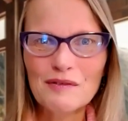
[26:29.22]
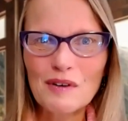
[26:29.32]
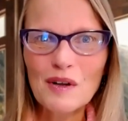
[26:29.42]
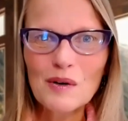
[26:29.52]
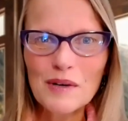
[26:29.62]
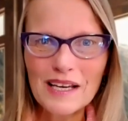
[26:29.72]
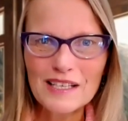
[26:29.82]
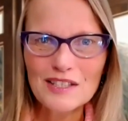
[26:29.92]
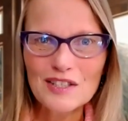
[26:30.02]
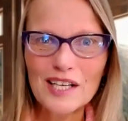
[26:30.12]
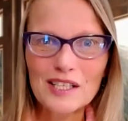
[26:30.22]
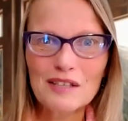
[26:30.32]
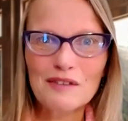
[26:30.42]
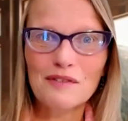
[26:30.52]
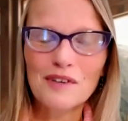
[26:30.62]
flowing
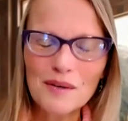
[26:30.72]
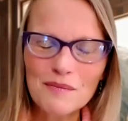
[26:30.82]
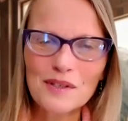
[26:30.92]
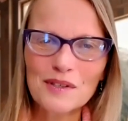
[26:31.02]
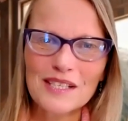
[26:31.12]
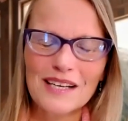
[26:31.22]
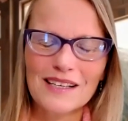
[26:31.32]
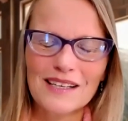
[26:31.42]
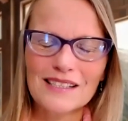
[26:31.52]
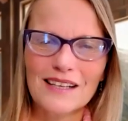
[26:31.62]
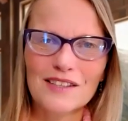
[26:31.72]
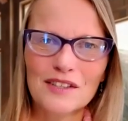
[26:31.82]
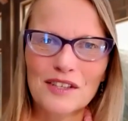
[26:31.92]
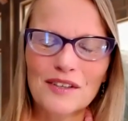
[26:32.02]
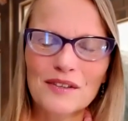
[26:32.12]
energetically from your second
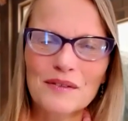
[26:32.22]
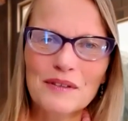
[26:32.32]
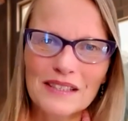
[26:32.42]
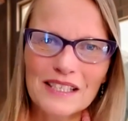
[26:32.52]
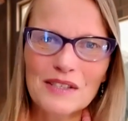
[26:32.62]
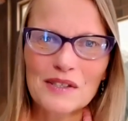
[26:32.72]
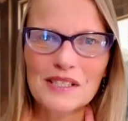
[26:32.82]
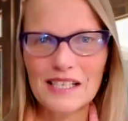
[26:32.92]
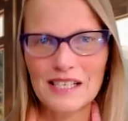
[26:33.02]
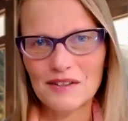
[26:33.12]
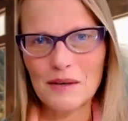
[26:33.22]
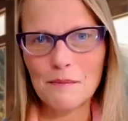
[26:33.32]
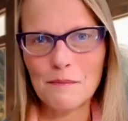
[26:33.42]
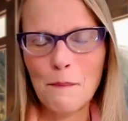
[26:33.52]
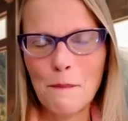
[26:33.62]
center within your
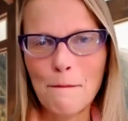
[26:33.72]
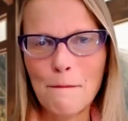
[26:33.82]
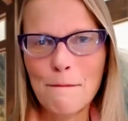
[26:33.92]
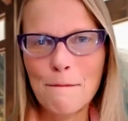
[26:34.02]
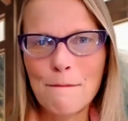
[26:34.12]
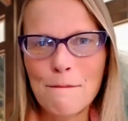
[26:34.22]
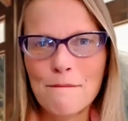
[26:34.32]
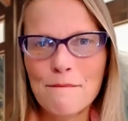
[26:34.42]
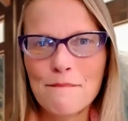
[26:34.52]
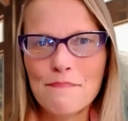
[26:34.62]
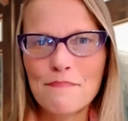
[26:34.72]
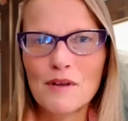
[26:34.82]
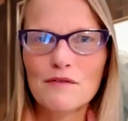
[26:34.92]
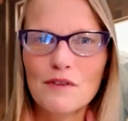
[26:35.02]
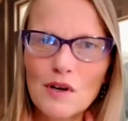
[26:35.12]
sacrum,
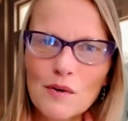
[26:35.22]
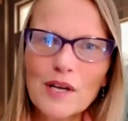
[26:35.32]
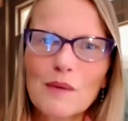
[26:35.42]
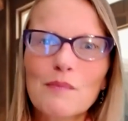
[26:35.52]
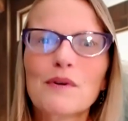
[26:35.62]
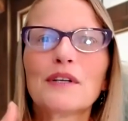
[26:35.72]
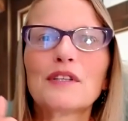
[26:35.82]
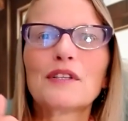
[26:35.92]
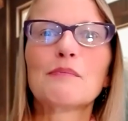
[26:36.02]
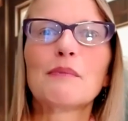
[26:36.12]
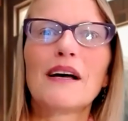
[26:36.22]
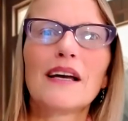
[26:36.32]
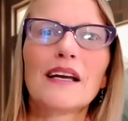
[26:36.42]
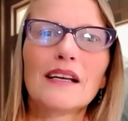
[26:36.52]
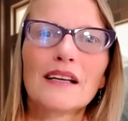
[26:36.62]
flowing up through your
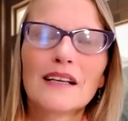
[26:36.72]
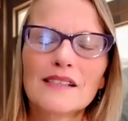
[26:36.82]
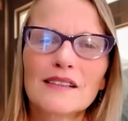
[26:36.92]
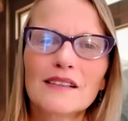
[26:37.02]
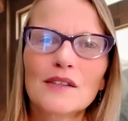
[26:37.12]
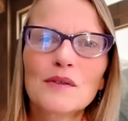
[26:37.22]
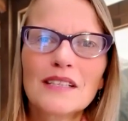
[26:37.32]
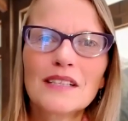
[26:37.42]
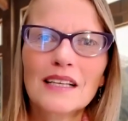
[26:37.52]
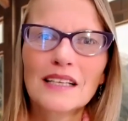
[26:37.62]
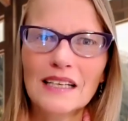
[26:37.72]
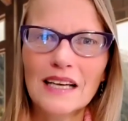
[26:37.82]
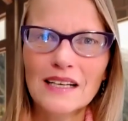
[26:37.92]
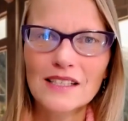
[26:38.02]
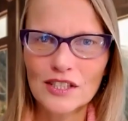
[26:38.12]
spine as the Kundalini
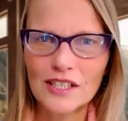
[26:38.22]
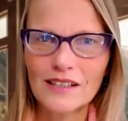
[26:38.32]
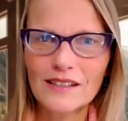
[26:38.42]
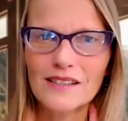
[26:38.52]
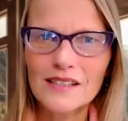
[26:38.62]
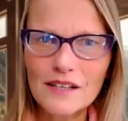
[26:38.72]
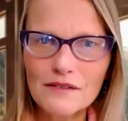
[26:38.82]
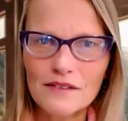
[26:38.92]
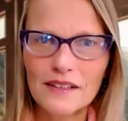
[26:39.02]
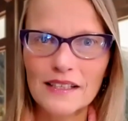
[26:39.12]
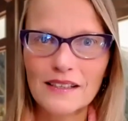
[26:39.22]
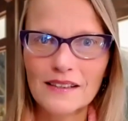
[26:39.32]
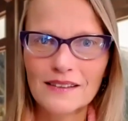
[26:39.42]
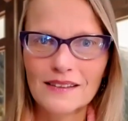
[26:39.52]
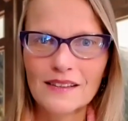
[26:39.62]
energy safely.